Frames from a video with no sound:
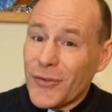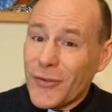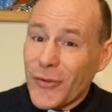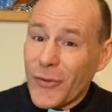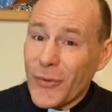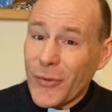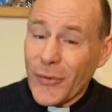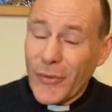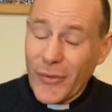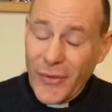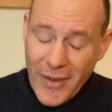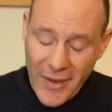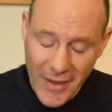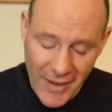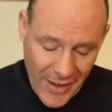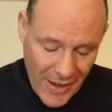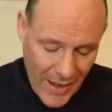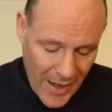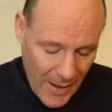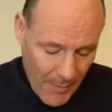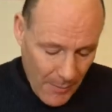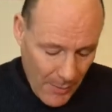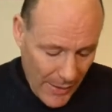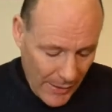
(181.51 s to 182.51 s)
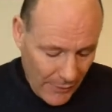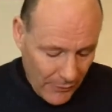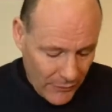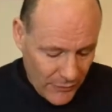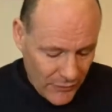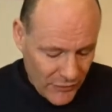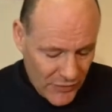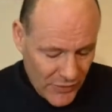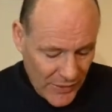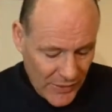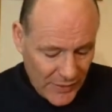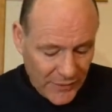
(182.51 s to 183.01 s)
the truth
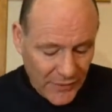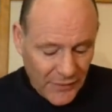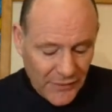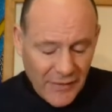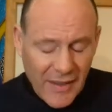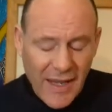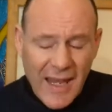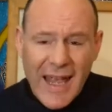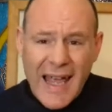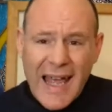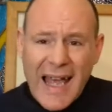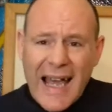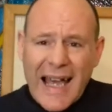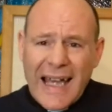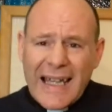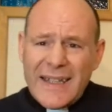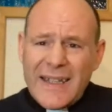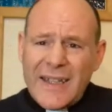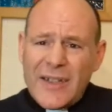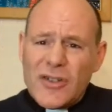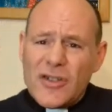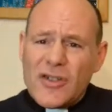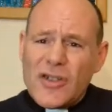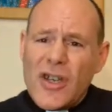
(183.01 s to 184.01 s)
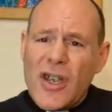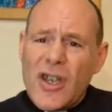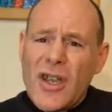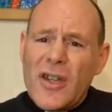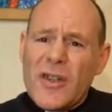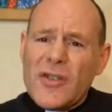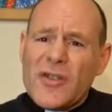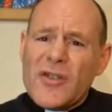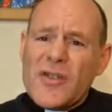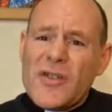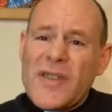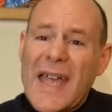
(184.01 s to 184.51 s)
about Jesus. And the
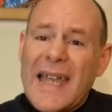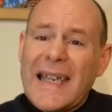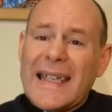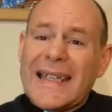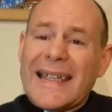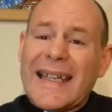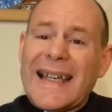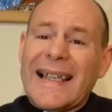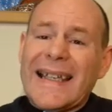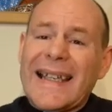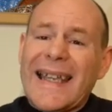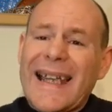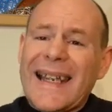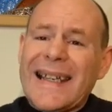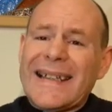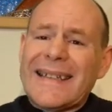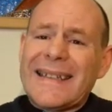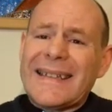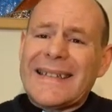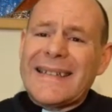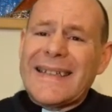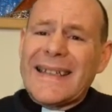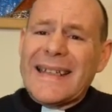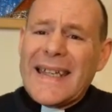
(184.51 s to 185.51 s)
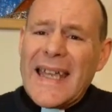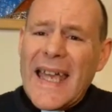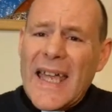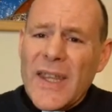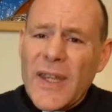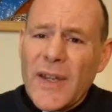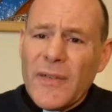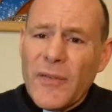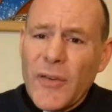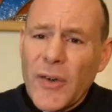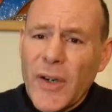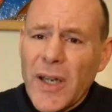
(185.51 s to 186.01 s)
church then collected
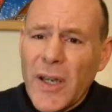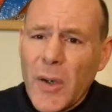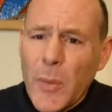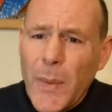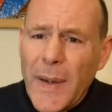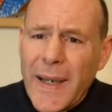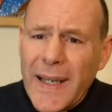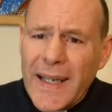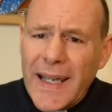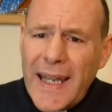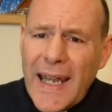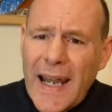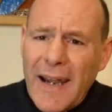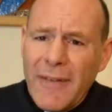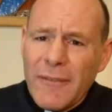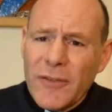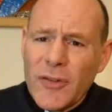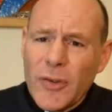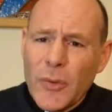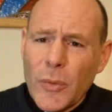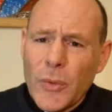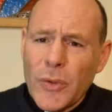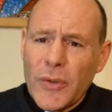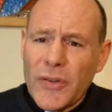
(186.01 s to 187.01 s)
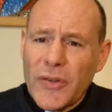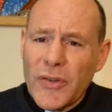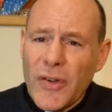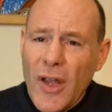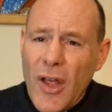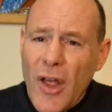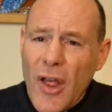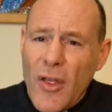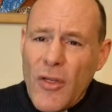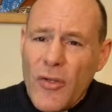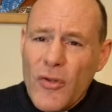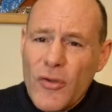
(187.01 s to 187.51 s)
together very quickly afterwards
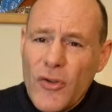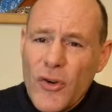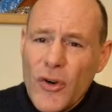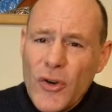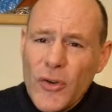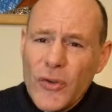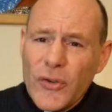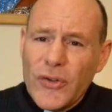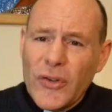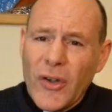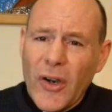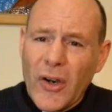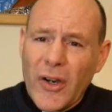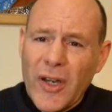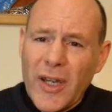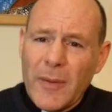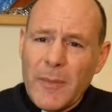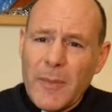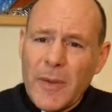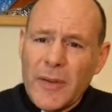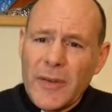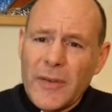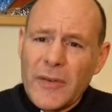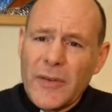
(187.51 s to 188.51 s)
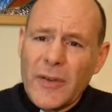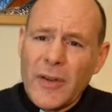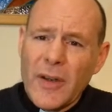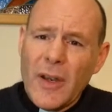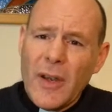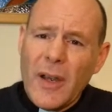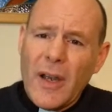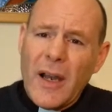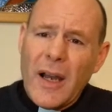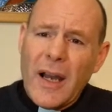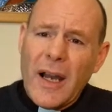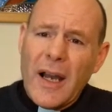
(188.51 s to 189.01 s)
those documents
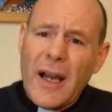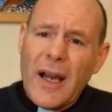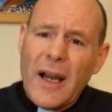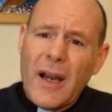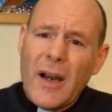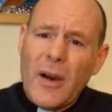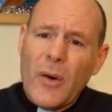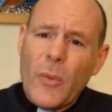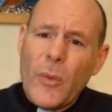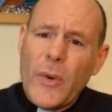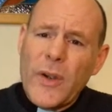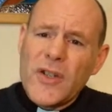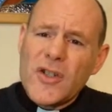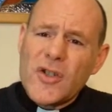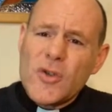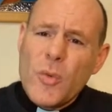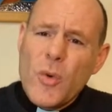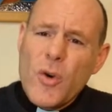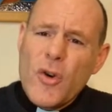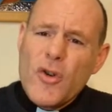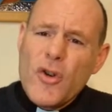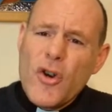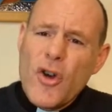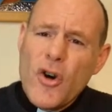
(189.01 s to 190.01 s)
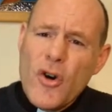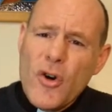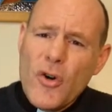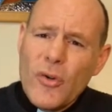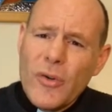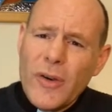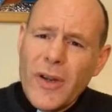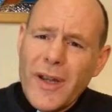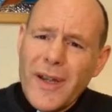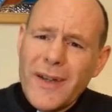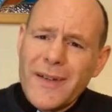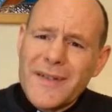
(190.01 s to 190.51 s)
which were
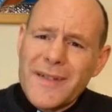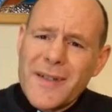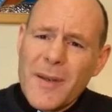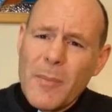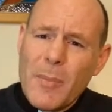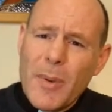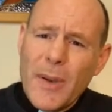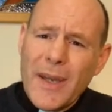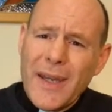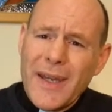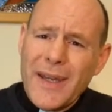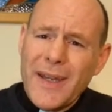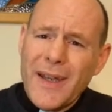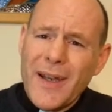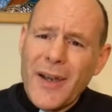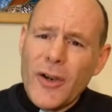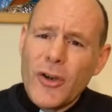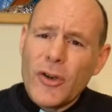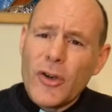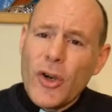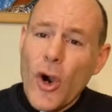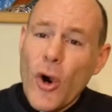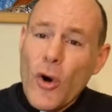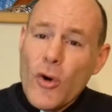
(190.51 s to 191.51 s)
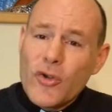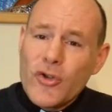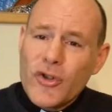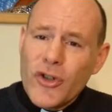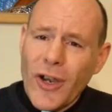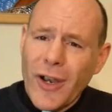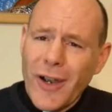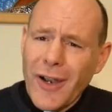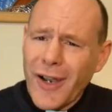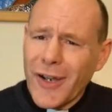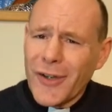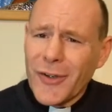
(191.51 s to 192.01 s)
known to be
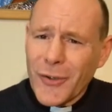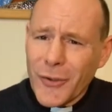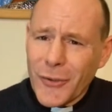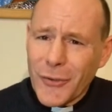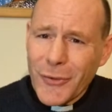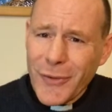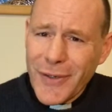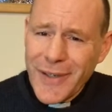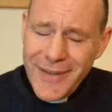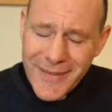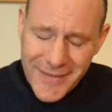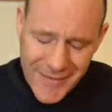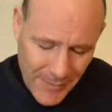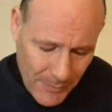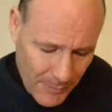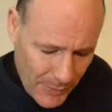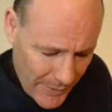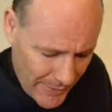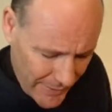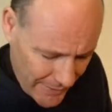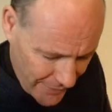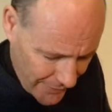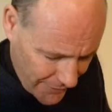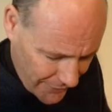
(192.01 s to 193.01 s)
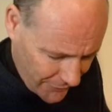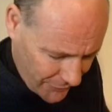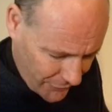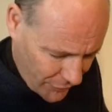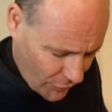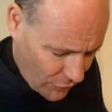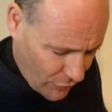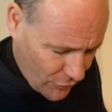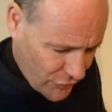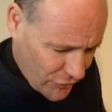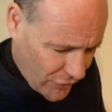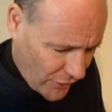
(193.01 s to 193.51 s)
kosher and agreed to be
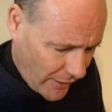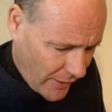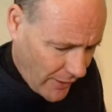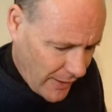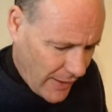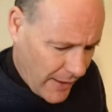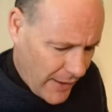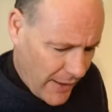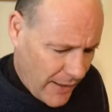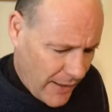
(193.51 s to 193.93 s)
kosher